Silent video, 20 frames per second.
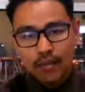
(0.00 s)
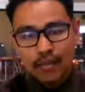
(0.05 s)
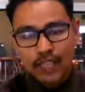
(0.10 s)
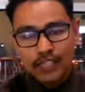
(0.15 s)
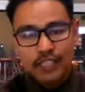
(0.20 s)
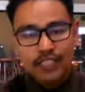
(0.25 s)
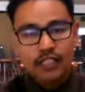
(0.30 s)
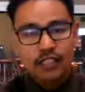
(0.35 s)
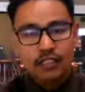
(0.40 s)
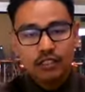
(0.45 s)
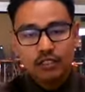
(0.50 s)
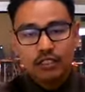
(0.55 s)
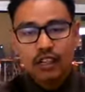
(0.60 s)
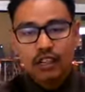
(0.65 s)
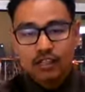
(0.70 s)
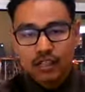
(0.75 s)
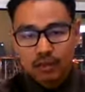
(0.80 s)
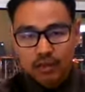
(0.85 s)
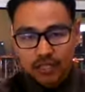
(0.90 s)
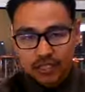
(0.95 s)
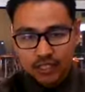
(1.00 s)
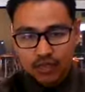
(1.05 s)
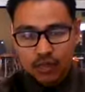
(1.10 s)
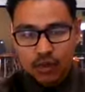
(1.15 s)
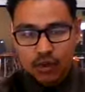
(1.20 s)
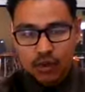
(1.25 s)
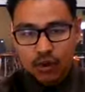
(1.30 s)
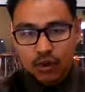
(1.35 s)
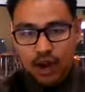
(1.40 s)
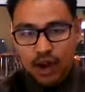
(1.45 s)
additional documents are
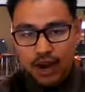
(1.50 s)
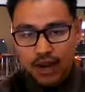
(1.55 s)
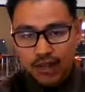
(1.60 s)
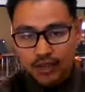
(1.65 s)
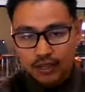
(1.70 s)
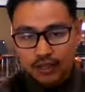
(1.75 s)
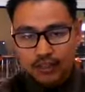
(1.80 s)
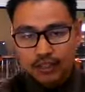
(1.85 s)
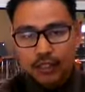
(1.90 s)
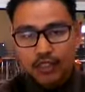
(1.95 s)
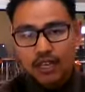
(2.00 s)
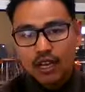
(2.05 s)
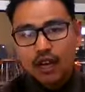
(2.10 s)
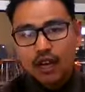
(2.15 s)
required.